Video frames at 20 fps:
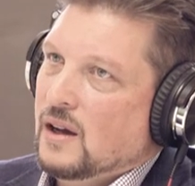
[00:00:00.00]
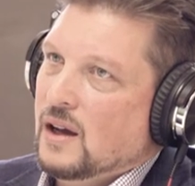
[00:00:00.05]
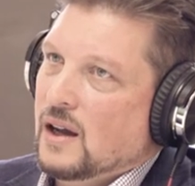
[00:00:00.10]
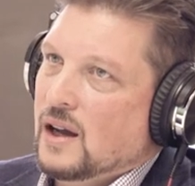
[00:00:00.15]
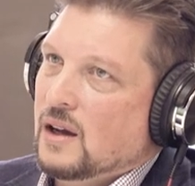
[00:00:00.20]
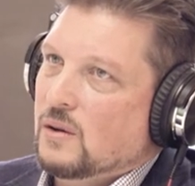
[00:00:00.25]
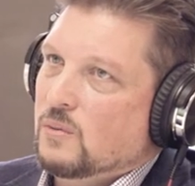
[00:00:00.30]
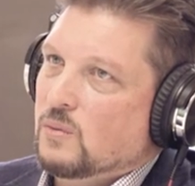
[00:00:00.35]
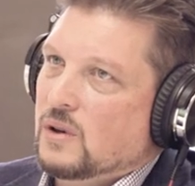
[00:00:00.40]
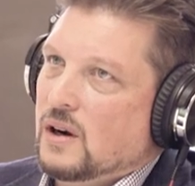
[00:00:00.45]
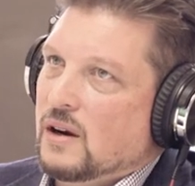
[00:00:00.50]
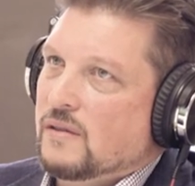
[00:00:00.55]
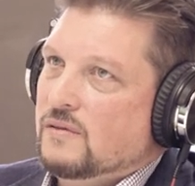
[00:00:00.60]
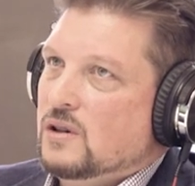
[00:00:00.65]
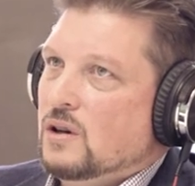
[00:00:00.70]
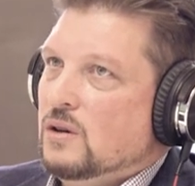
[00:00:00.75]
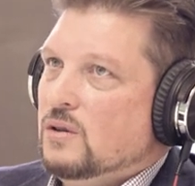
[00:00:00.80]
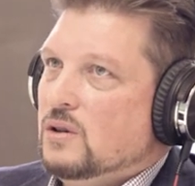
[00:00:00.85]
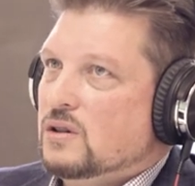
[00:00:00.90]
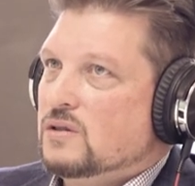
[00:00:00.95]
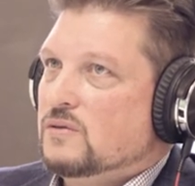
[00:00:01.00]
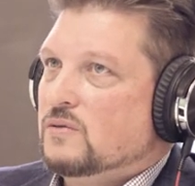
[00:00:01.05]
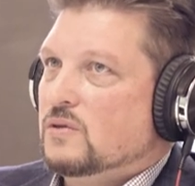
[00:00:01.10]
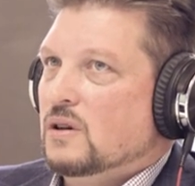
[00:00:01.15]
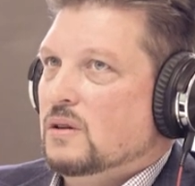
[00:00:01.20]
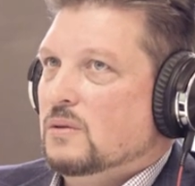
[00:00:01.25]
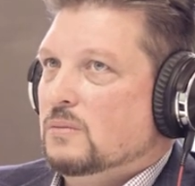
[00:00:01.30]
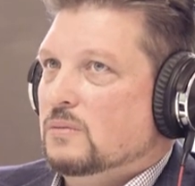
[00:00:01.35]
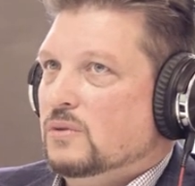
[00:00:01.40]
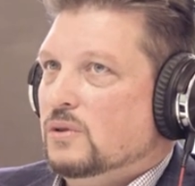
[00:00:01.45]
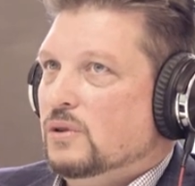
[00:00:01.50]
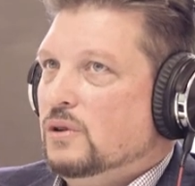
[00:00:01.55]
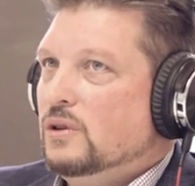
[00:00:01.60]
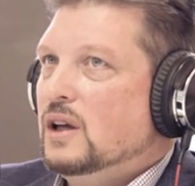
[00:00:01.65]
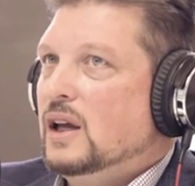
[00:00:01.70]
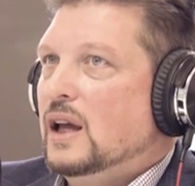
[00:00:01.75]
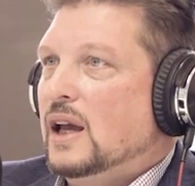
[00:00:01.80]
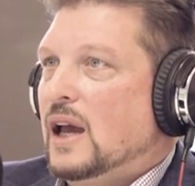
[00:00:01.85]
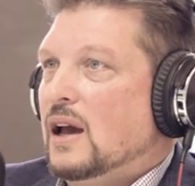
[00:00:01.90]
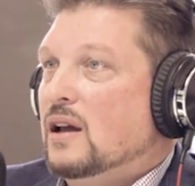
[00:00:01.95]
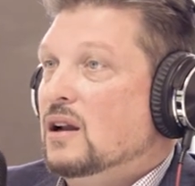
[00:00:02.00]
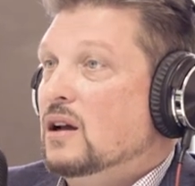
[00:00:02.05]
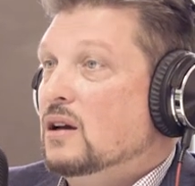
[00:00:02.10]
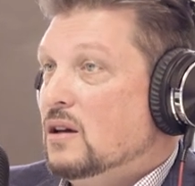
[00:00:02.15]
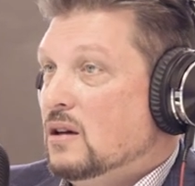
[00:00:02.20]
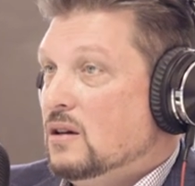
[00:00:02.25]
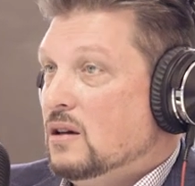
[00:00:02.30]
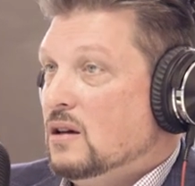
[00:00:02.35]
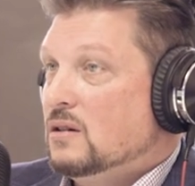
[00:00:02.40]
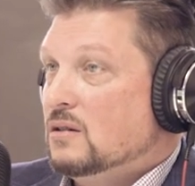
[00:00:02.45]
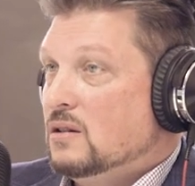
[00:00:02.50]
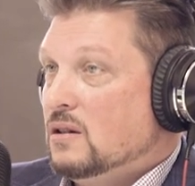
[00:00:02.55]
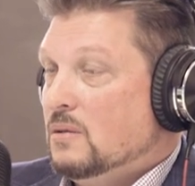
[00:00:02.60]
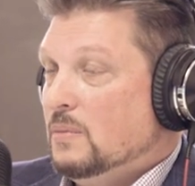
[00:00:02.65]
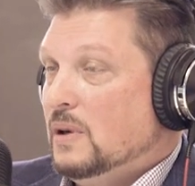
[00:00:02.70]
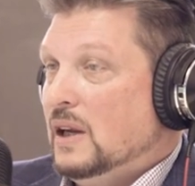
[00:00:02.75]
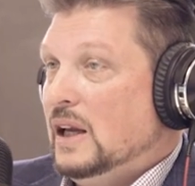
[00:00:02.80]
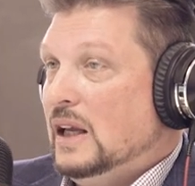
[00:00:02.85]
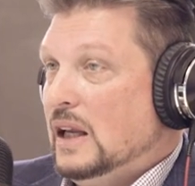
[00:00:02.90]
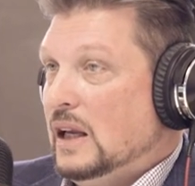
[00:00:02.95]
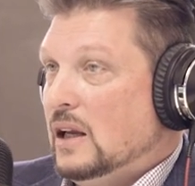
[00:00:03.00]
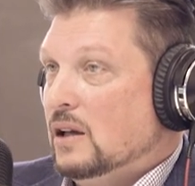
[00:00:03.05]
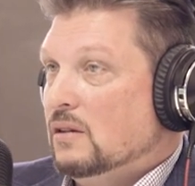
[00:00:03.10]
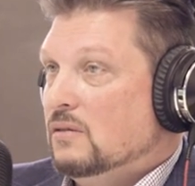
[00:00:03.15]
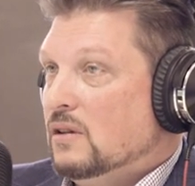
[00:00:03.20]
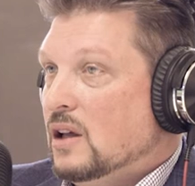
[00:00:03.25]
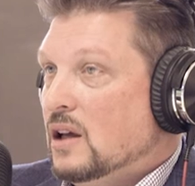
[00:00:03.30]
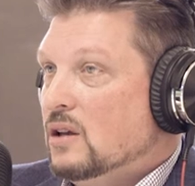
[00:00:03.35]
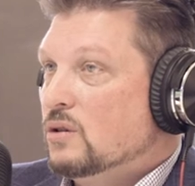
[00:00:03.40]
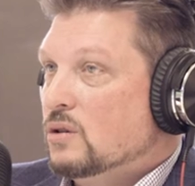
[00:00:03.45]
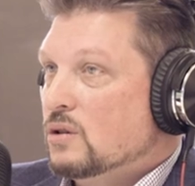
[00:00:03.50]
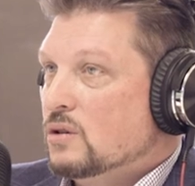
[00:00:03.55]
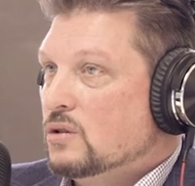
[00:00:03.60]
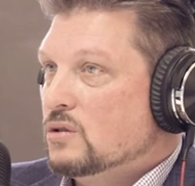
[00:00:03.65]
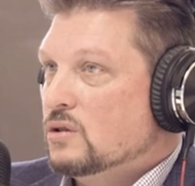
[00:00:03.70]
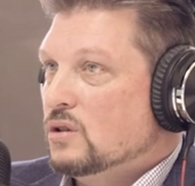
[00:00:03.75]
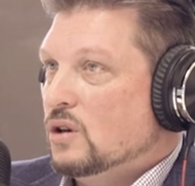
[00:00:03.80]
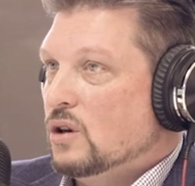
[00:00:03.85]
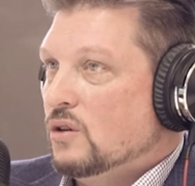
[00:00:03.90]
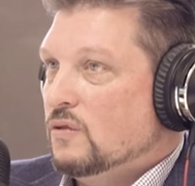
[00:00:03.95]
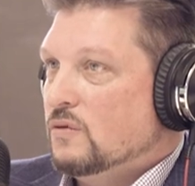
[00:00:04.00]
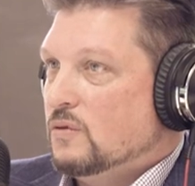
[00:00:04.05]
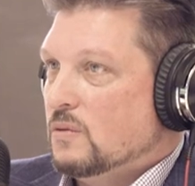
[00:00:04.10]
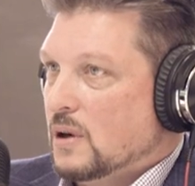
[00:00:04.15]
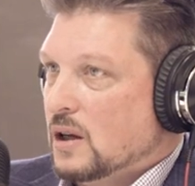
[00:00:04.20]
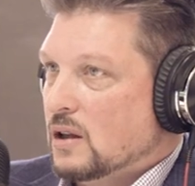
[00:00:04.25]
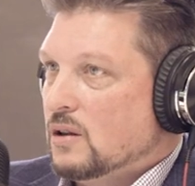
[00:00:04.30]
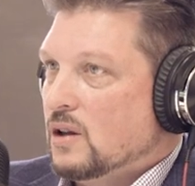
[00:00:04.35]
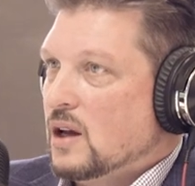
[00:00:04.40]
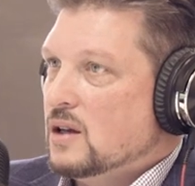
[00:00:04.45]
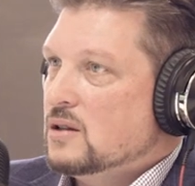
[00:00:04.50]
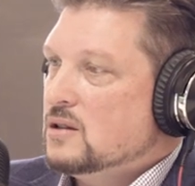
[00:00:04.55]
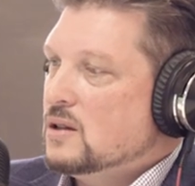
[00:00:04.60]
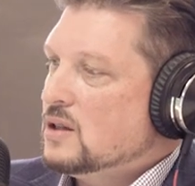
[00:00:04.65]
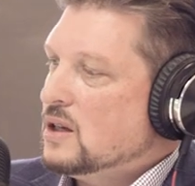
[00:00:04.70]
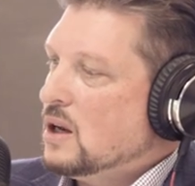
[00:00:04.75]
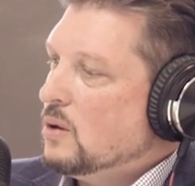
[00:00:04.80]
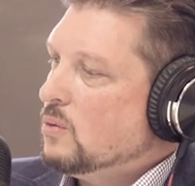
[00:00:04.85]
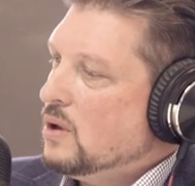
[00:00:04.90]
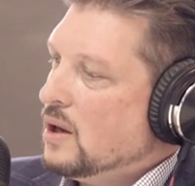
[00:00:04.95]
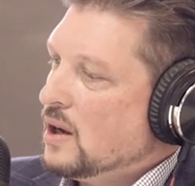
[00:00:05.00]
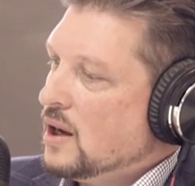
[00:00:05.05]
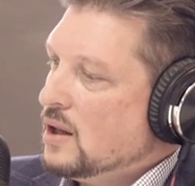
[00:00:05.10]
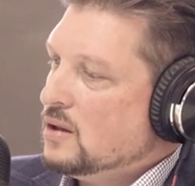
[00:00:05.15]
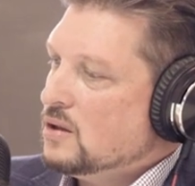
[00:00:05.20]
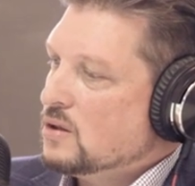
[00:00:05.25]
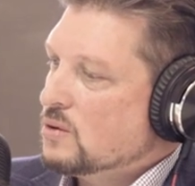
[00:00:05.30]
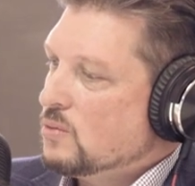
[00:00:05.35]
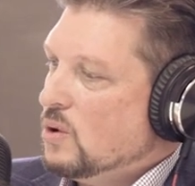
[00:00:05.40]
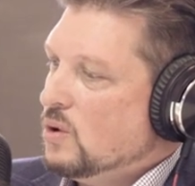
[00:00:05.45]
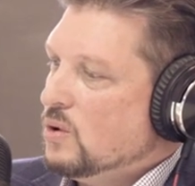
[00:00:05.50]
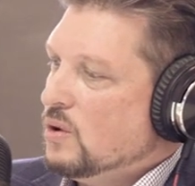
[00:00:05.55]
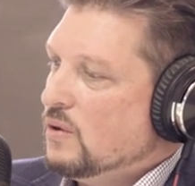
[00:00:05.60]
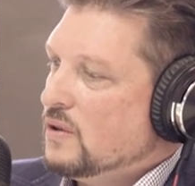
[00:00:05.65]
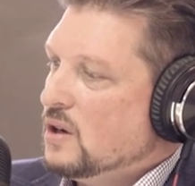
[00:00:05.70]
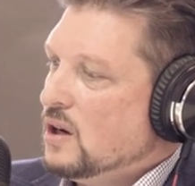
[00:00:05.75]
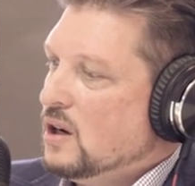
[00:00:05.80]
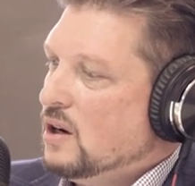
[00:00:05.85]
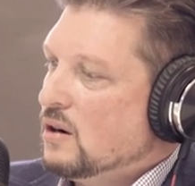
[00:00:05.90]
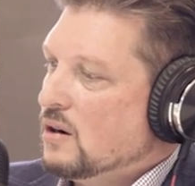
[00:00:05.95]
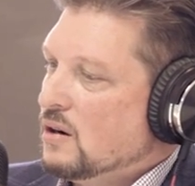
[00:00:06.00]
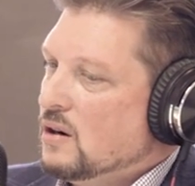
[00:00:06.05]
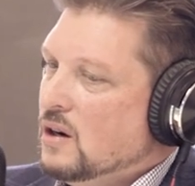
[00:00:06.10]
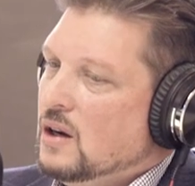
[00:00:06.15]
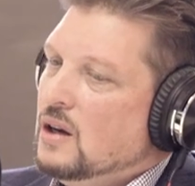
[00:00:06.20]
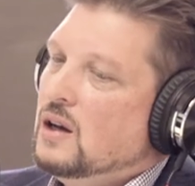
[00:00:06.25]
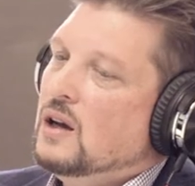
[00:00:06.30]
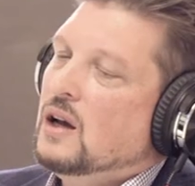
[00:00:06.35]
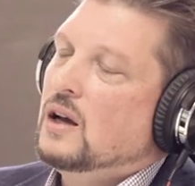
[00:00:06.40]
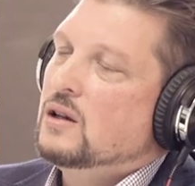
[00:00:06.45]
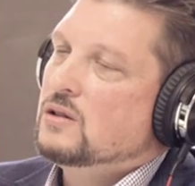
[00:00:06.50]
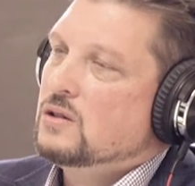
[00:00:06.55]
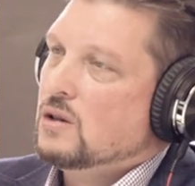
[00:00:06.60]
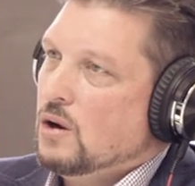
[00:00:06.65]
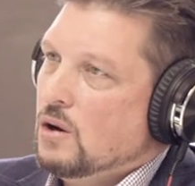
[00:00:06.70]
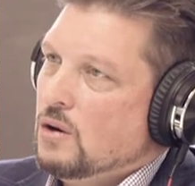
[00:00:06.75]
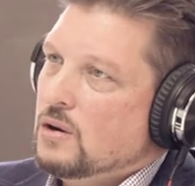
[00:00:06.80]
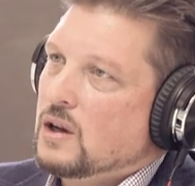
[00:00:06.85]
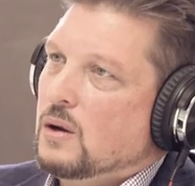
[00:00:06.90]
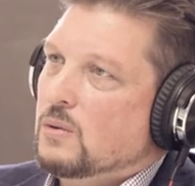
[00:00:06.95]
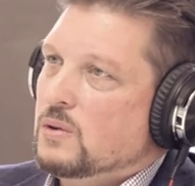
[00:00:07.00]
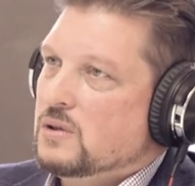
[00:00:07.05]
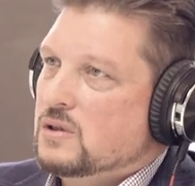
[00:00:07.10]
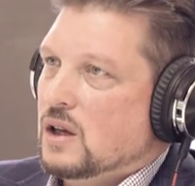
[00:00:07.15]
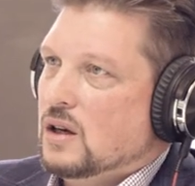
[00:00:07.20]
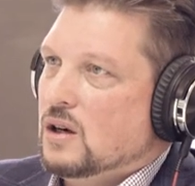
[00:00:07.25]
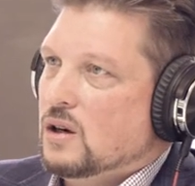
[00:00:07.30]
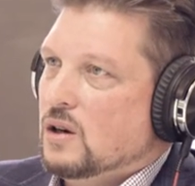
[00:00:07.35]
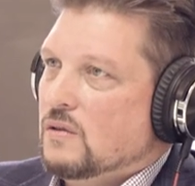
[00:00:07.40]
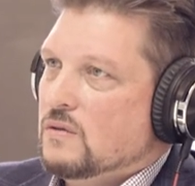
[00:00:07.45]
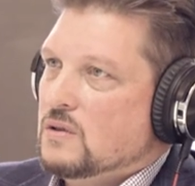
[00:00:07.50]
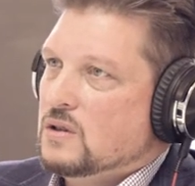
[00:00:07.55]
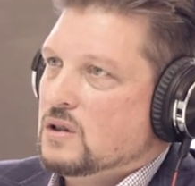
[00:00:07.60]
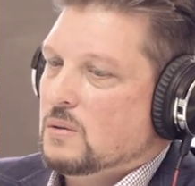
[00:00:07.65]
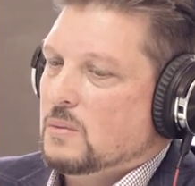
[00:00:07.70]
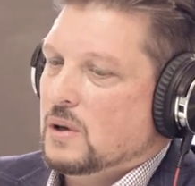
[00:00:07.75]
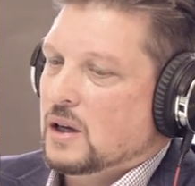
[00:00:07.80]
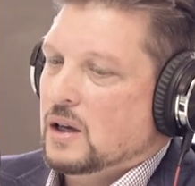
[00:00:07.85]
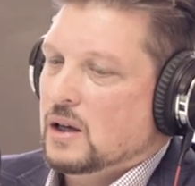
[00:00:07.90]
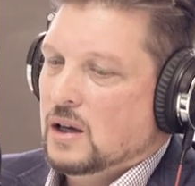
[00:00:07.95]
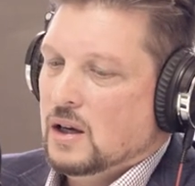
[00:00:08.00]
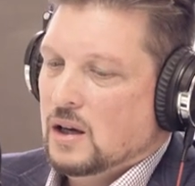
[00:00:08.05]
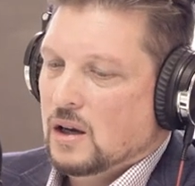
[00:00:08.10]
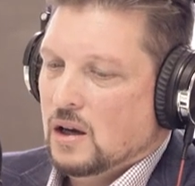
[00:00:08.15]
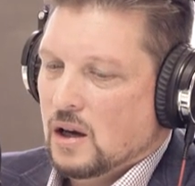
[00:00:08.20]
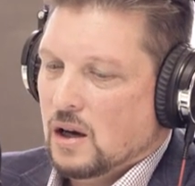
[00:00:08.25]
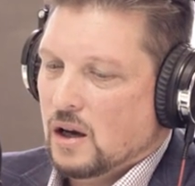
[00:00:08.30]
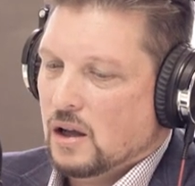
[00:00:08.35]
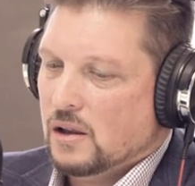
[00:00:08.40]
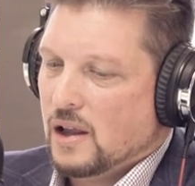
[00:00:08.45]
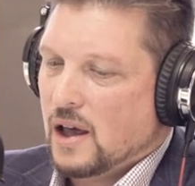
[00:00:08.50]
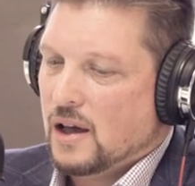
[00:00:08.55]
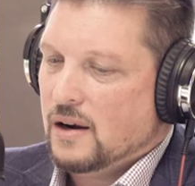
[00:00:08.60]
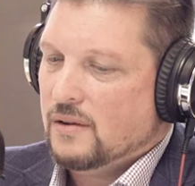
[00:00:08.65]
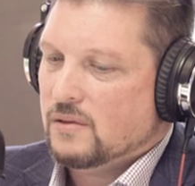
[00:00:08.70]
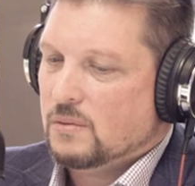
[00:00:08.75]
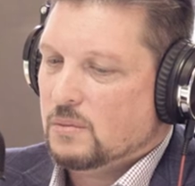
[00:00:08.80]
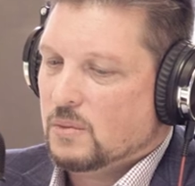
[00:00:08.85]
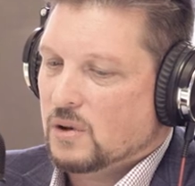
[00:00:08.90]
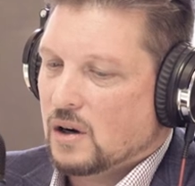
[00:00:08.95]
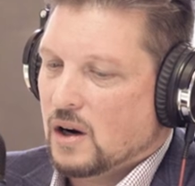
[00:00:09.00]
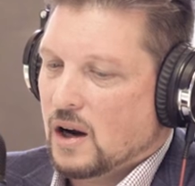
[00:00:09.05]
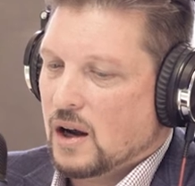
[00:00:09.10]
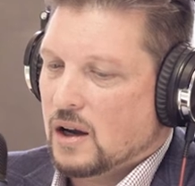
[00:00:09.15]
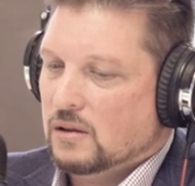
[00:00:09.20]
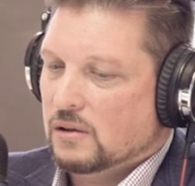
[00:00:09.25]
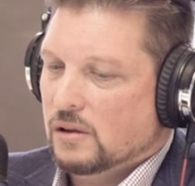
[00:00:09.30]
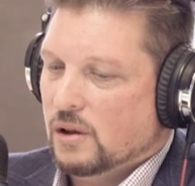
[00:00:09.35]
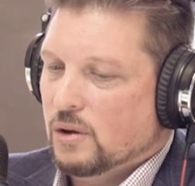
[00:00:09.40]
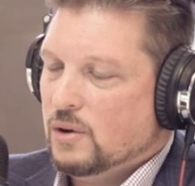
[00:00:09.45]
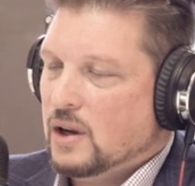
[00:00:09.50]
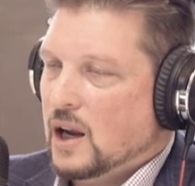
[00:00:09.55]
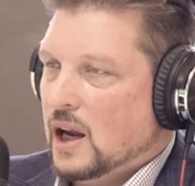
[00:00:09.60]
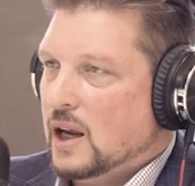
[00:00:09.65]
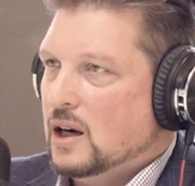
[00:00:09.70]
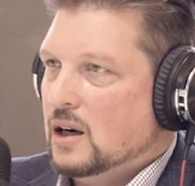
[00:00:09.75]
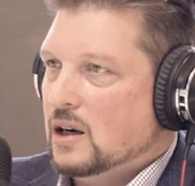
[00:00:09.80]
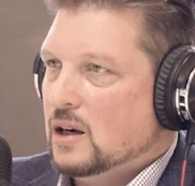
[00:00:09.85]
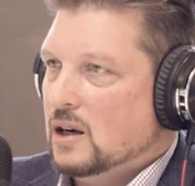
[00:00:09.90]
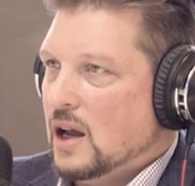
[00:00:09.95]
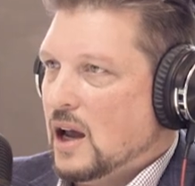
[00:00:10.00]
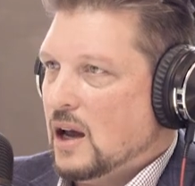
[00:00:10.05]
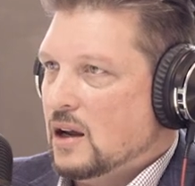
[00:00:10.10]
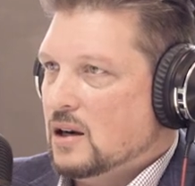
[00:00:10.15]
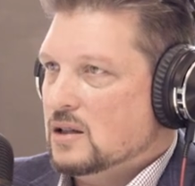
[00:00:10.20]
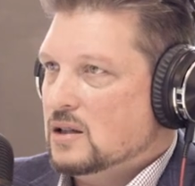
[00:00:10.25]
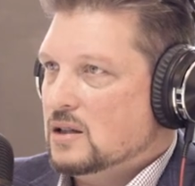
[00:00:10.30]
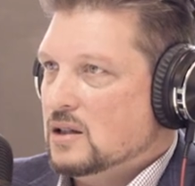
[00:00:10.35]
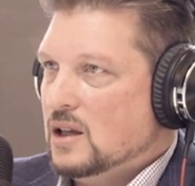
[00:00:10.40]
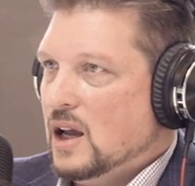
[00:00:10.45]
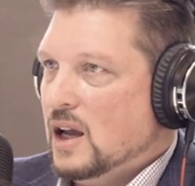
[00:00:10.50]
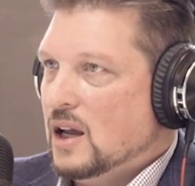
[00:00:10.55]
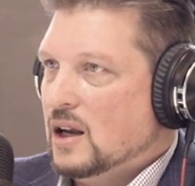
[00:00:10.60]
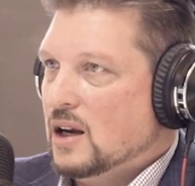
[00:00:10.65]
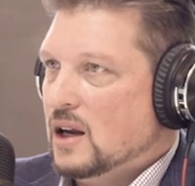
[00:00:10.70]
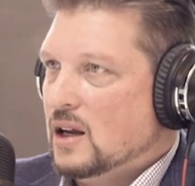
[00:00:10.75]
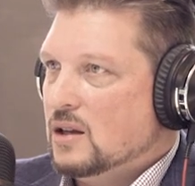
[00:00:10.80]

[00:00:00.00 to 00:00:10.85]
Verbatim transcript: And what I've noticed from looking at competing lenders, you know, for my clients, they say, well, I got this quote over here. I say, okay, well, send it over to me. A lot of them are located out of state.